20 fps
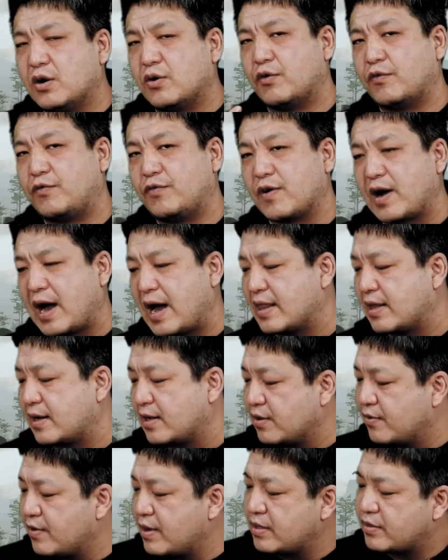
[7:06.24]
and they
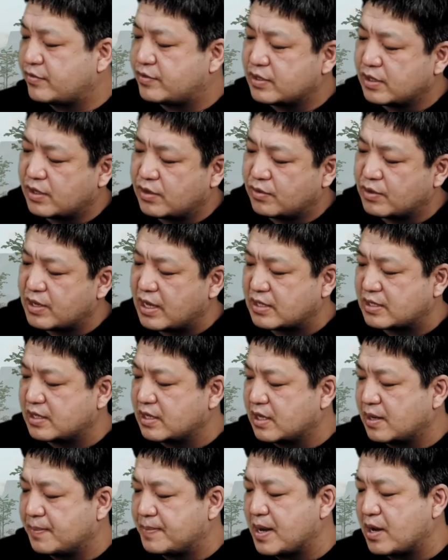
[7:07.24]
played a very
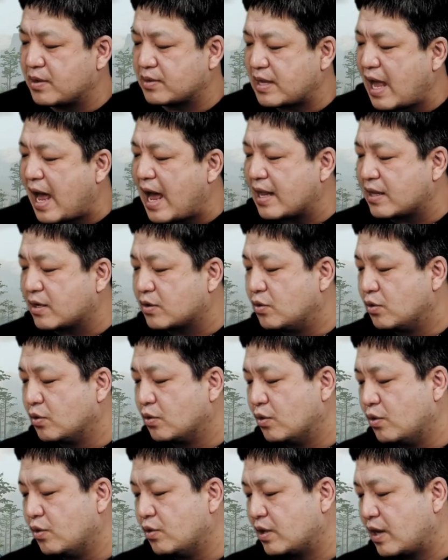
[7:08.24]
important role.
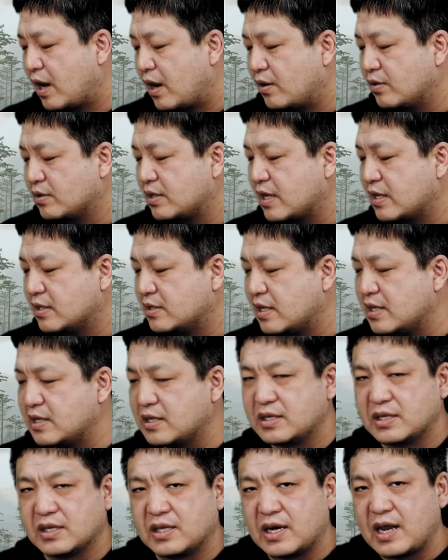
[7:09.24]
Visually, the higher
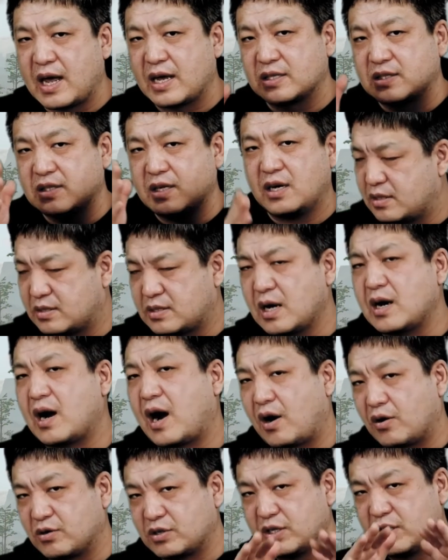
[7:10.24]
nerve spines
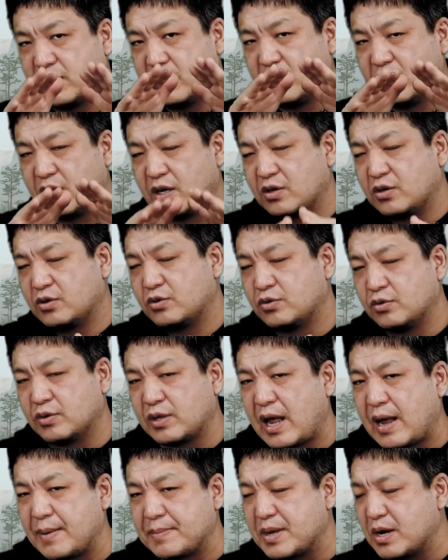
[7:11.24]
might be for
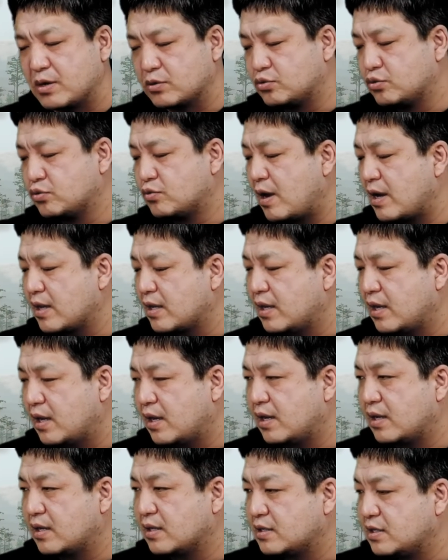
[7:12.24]
decoration, so when
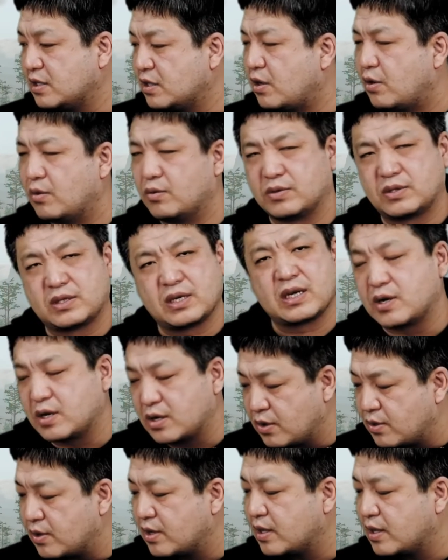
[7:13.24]
designing the color of its